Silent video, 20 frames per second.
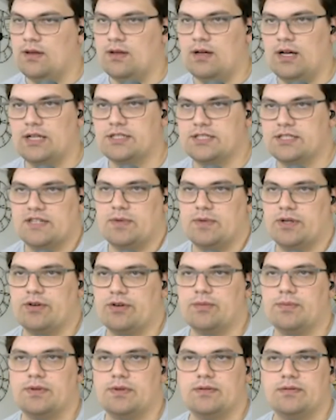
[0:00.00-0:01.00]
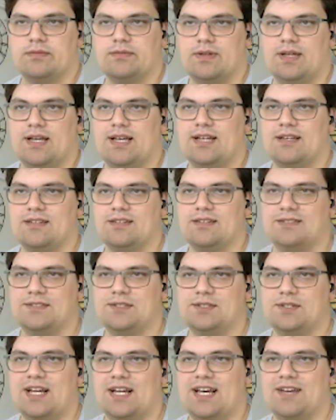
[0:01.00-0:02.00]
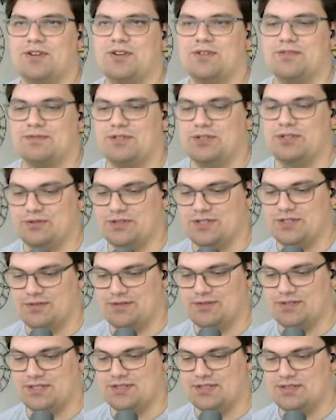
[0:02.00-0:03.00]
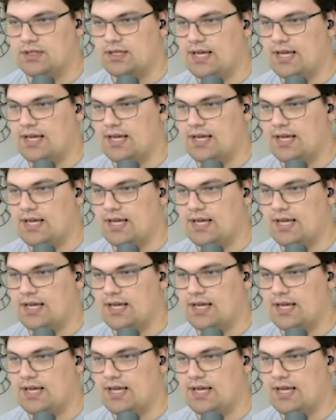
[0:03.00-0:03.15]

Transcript: I just saved my group. Huh, you can have your two stones.